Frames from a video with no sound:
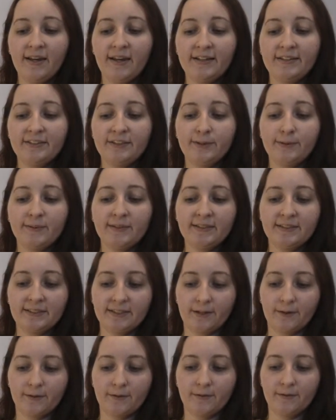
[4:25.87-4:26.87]
In doing
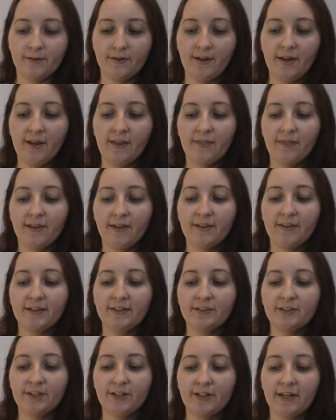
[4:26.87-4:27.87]
so, they
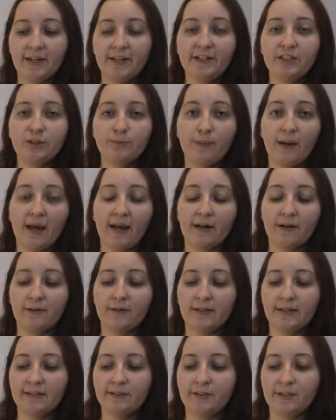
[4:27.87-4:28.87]
then took each
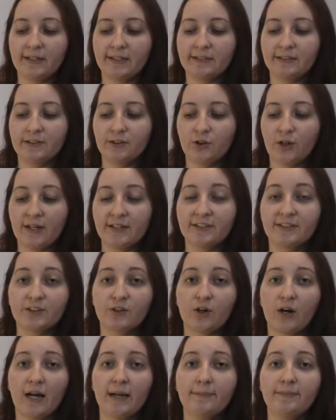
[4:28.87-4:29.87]
panel and
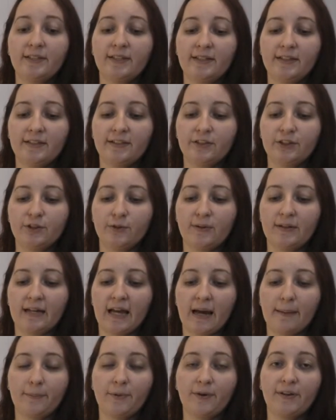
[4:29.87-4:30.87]
transcribed it into an
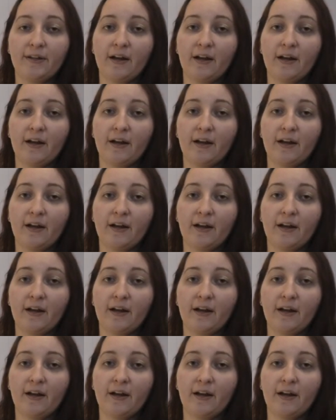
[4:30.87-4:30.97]
app on